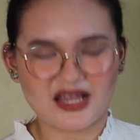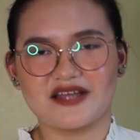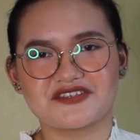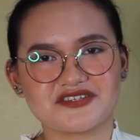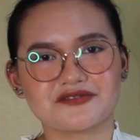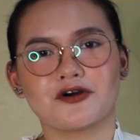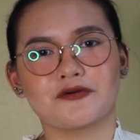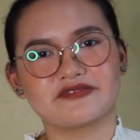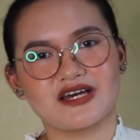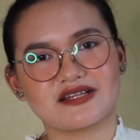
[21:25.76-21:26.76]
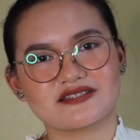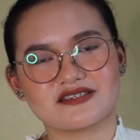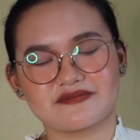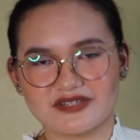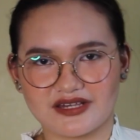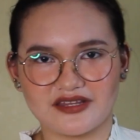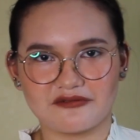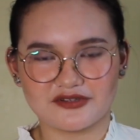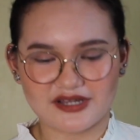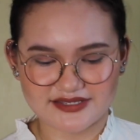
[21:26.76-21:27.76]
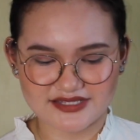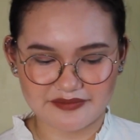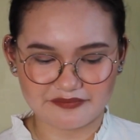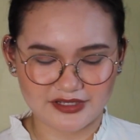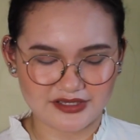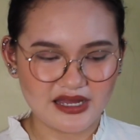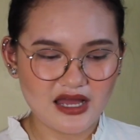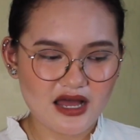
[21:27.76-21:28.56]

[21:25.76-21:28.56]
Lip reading: I just hope that someday they would accept me.